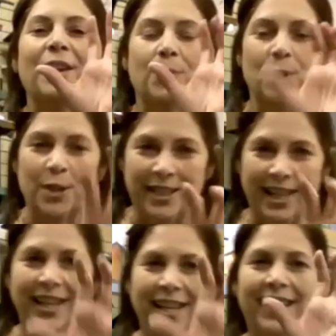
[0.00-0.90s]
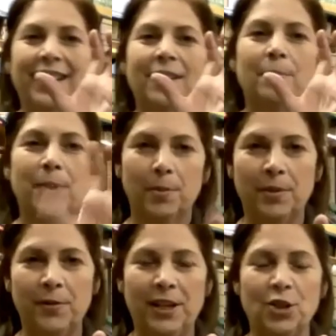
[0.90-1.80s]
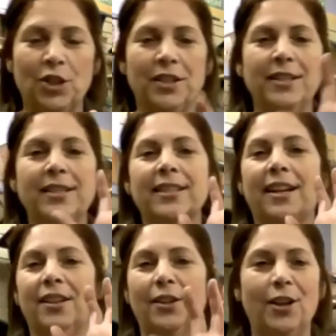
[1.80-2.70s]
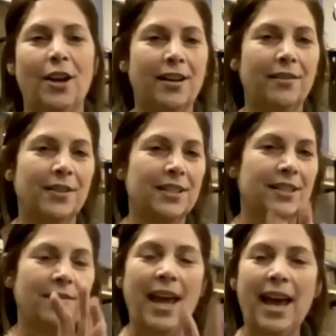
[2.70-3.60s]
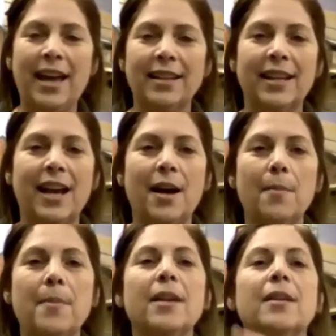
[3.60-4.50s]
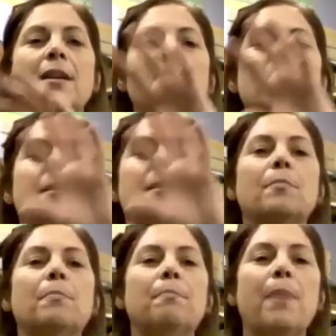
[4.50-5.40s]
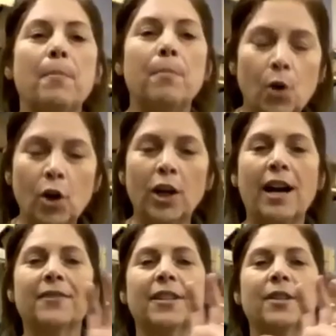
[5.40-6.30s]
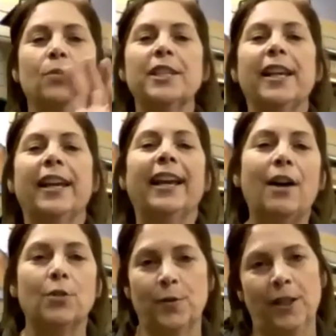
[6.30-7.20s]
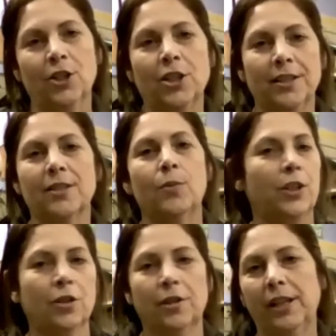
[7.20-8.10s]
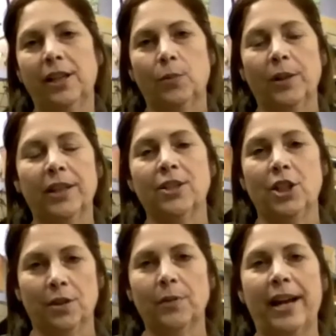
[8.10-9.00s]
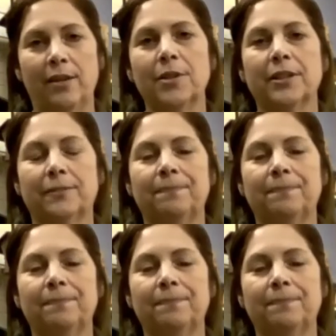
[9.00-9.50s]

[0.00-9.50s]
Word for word: We're seeing purple finches. A lot of us have had them, but more often we're seeing house finches, which are here with us year round.